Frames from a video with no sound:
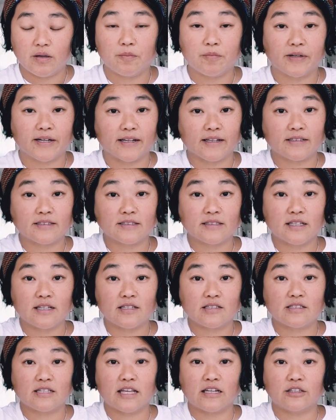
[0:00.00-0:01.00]
brings
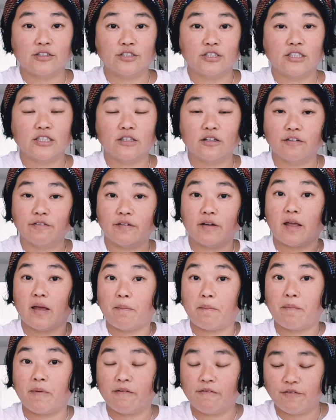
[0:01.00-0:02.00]
this energy of an
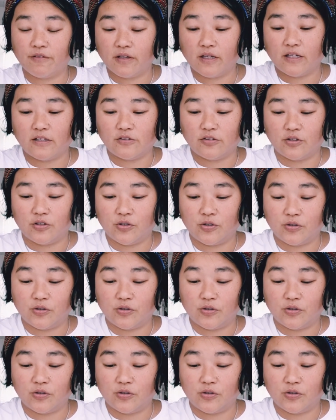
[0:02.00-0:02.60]
epiphany